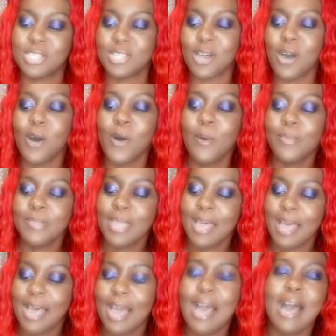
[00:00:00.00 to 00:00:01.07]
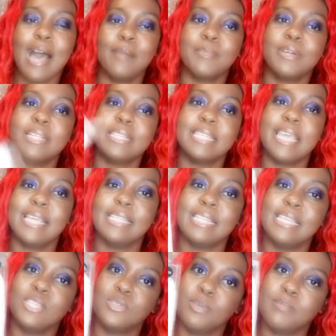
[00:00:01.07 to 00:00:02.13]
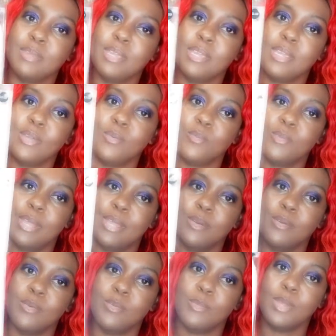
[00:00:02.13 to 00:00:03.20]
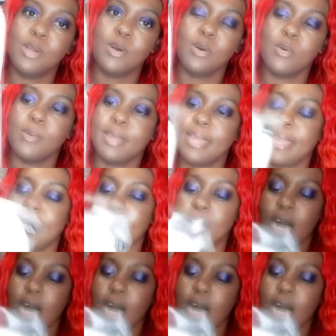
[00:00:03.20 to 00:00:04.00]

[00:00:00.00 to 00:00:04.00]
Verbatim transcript: So I'm gonna take these with me when we go away.